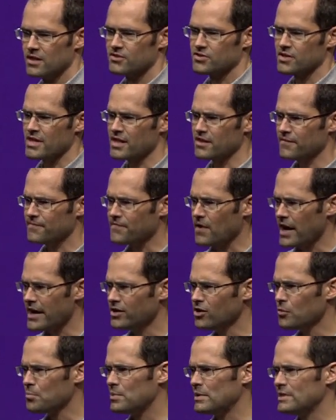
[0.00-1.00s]
So then the
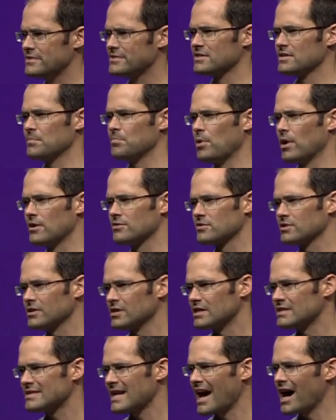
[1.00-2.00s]
final piece of the
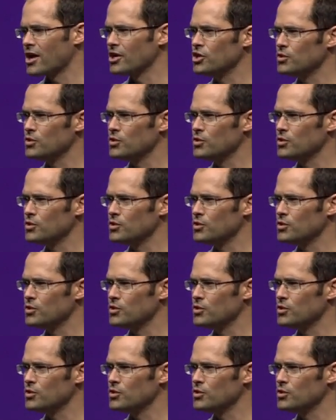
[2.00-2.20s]
puzzle is how